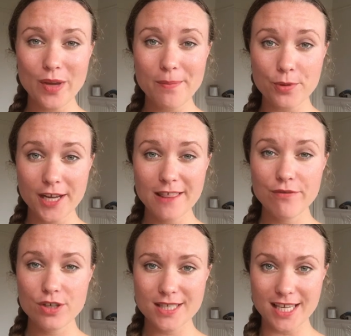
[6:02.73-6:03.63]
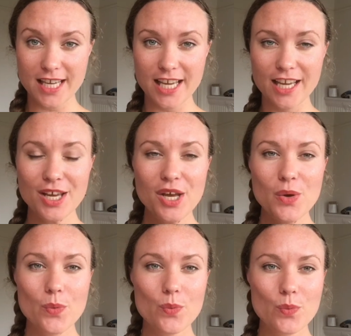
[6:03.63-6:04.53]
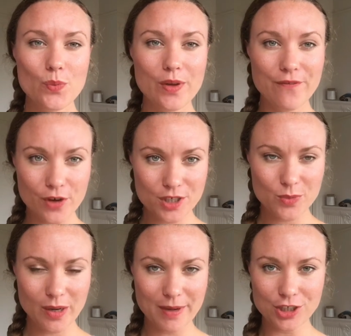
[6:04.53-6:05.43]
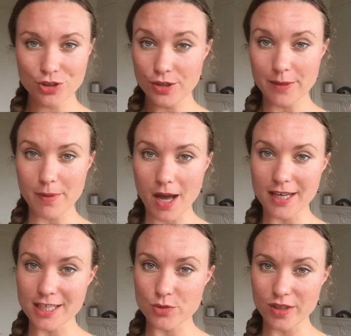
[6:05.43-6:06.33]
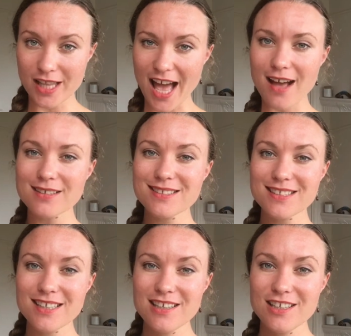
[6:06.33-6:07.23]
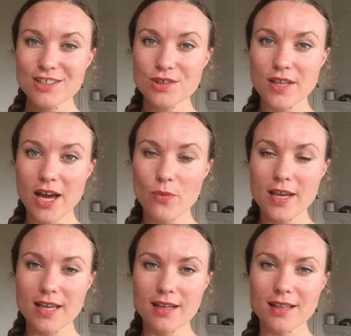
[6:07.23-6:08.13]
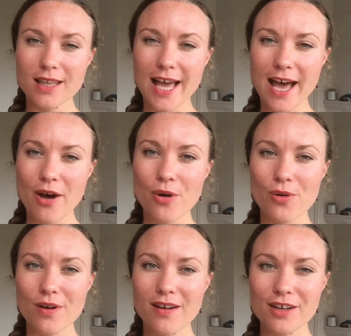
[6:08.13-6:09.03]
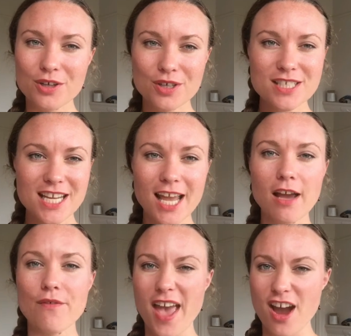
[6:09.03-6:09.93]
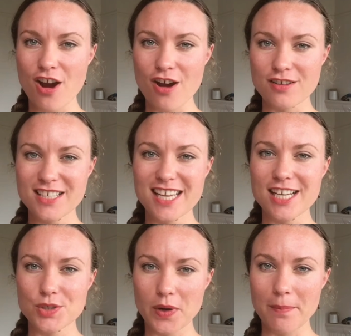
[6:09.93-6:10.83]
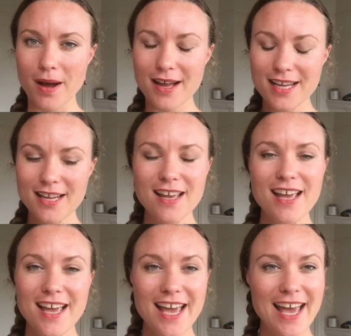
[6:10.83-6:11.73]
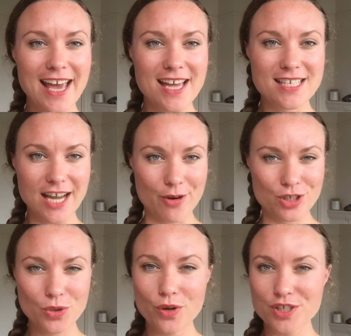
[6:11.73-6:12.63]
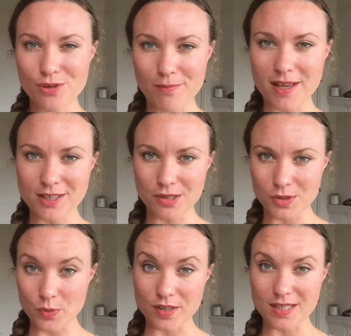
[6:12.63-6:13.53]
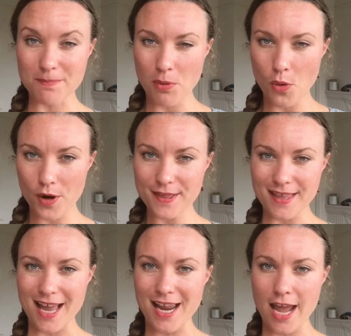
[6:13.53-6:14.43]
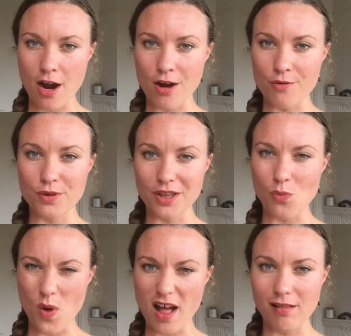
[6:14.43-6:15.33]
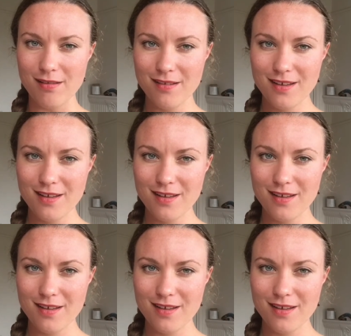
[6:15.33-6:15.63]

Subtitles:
we breathe for singing, we first want to make sure the body is relaxed so that we can allow a good tank of air to get into our body, and our torso muscles will support that air really well.